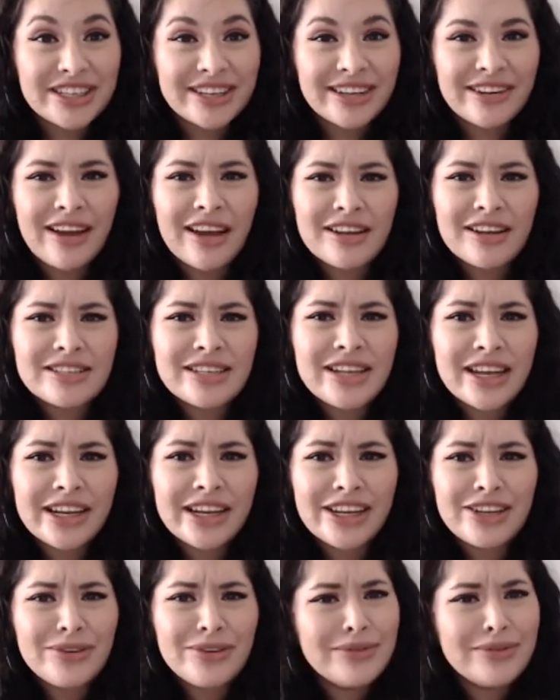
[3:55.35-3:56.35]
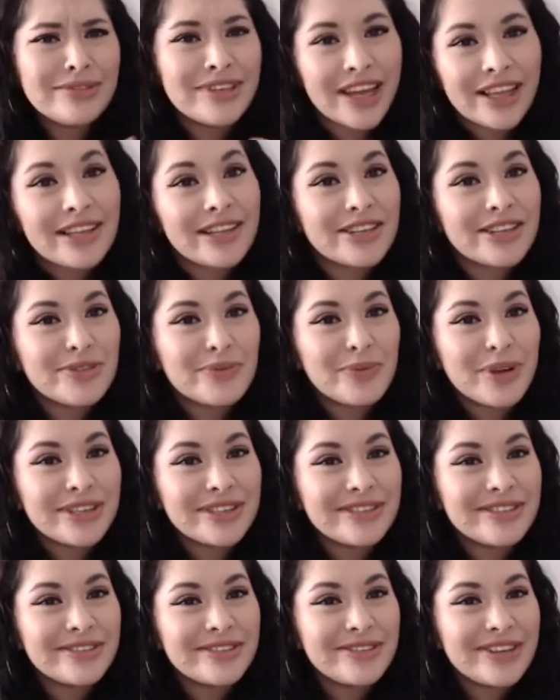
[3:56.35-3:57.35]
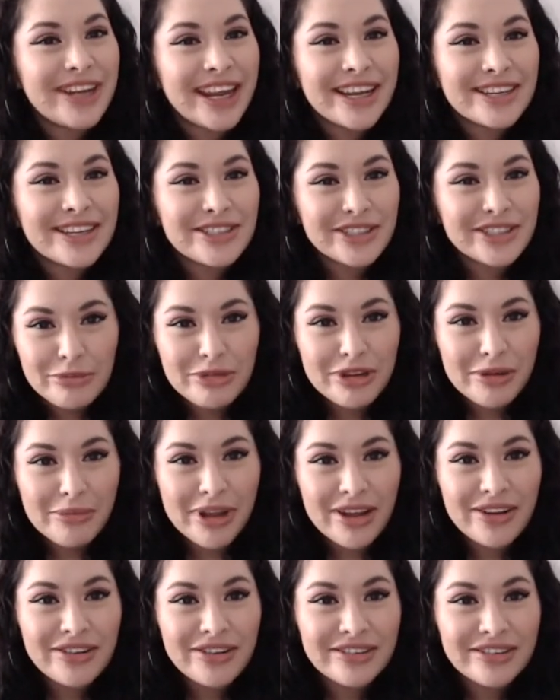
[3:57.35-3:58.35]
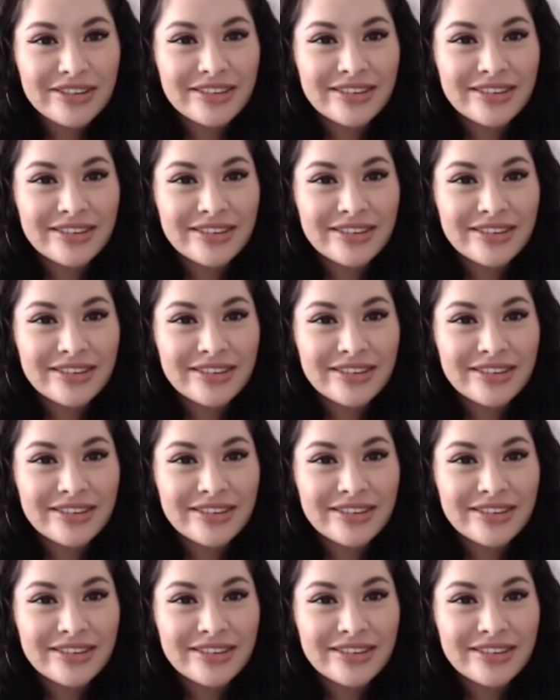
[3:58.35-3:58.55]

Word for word: Kasia, can you tell us what today is going to be about?